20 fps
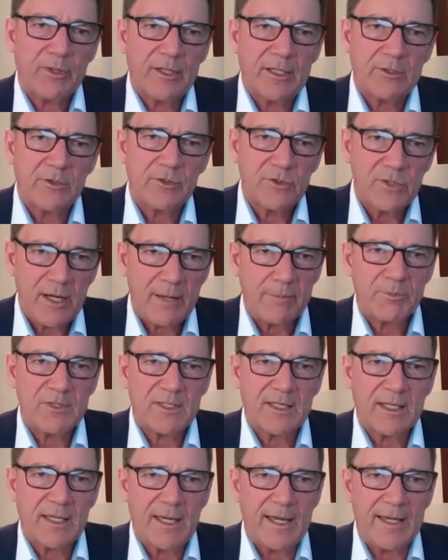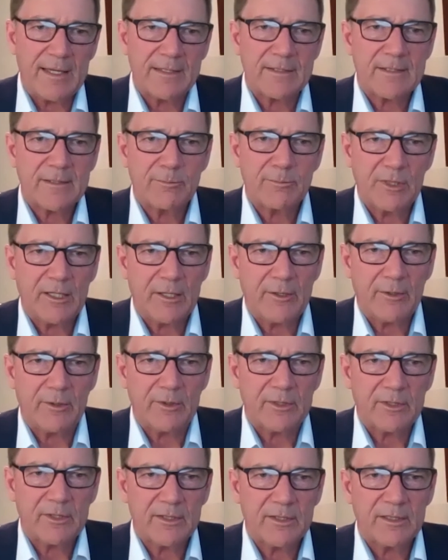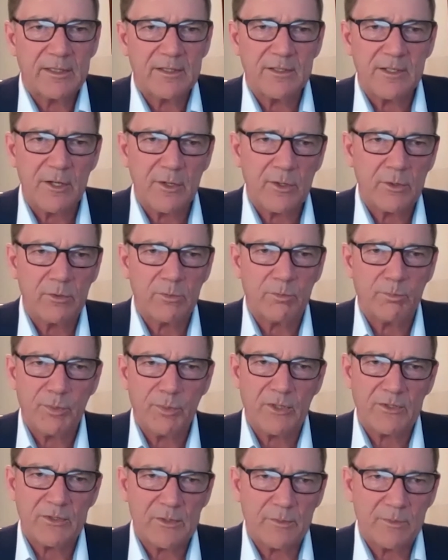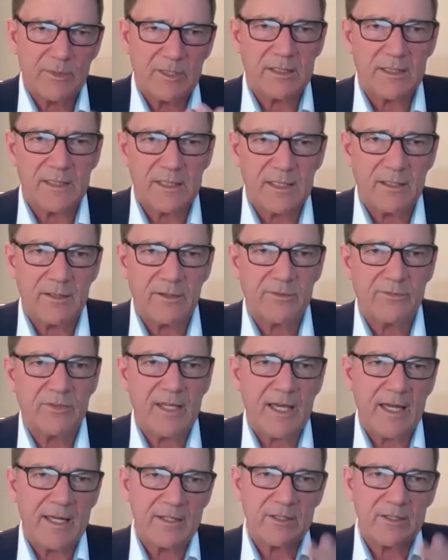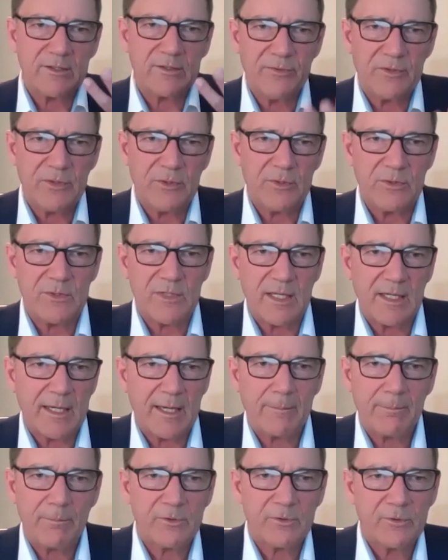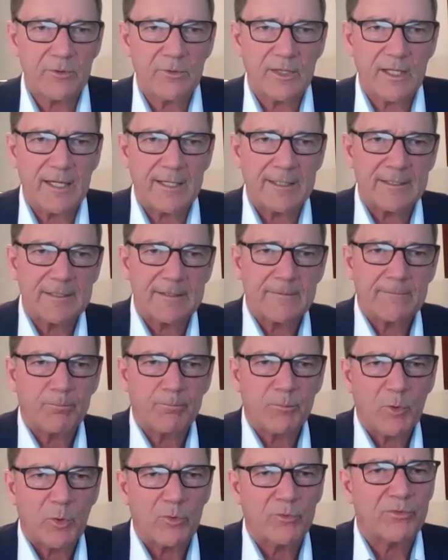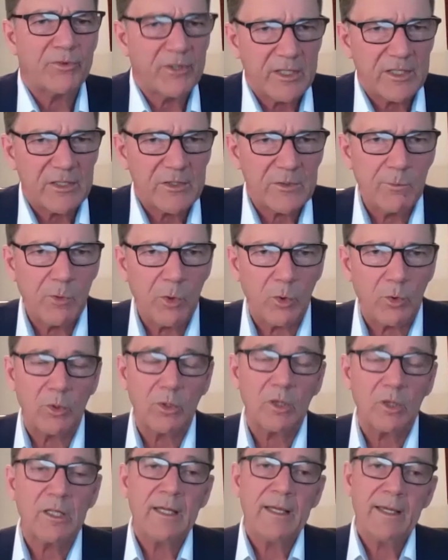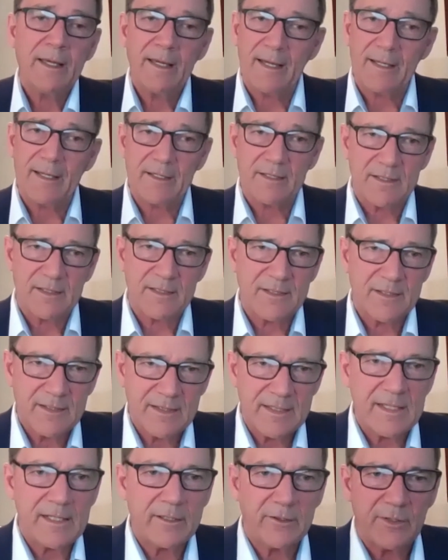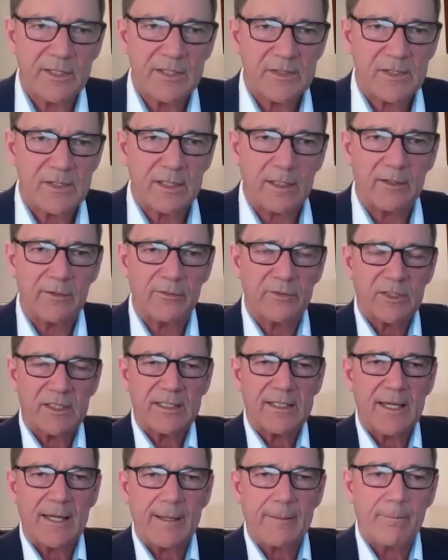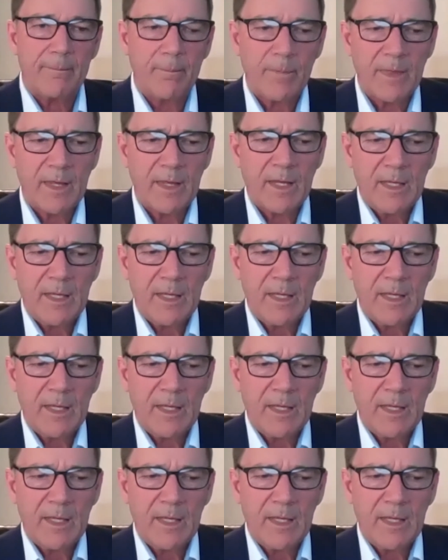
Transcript: It traps gas below it. There's no possibility of gas diffusing up through that, or very small, and it's decreasing over time.